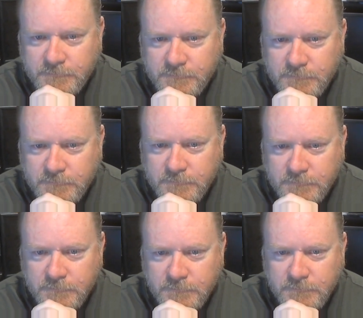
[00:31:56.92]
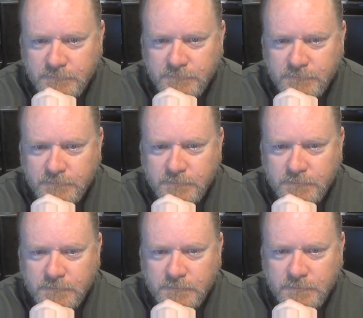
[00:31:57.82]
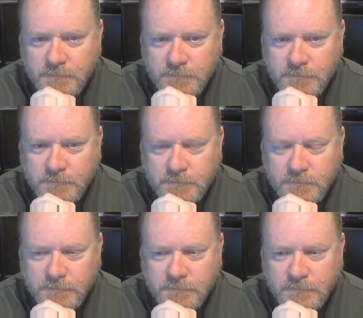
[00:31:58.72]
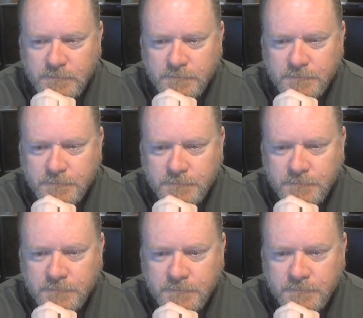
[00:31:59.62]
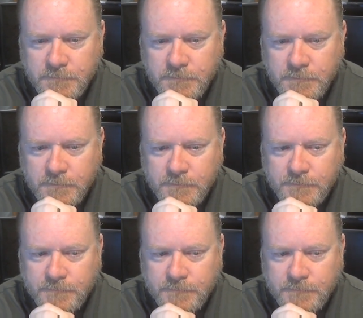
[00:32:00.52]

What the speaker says: This person isn't speaking.